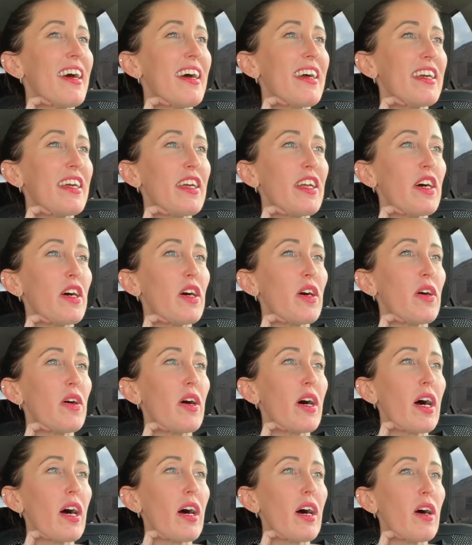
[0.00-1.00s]
you
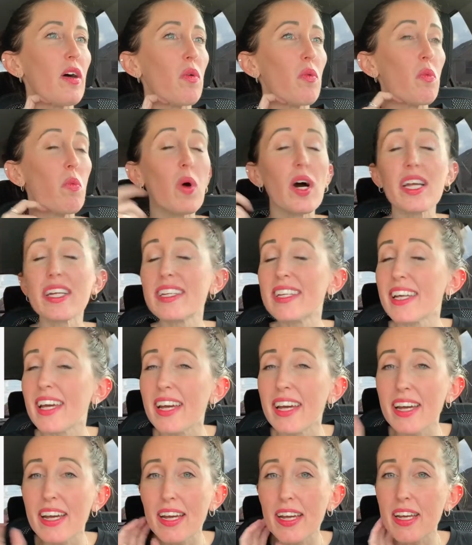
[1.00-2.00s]
know, one
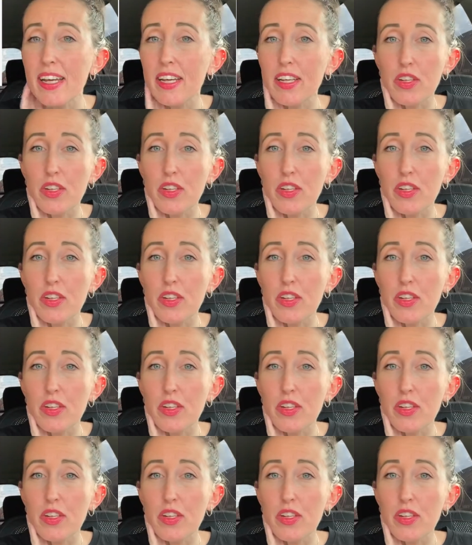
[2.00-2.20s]
day